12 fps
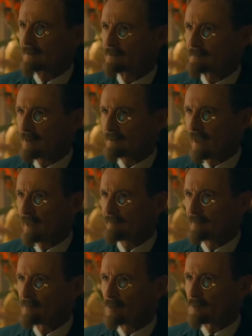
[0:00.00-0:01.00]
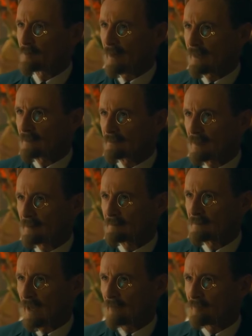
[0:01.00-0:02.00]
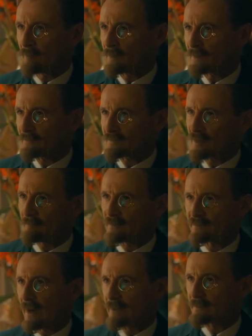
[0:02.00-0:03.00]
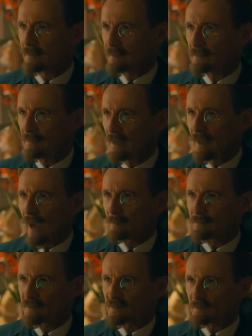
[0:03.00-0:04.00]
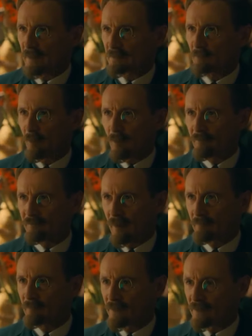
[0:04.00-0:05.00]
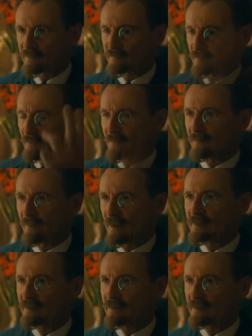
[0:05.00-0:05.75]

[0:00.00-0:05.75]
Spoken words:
I do not have them, nor do I intend to have them, but if for some reason I did, I would expect more from them than a scruffy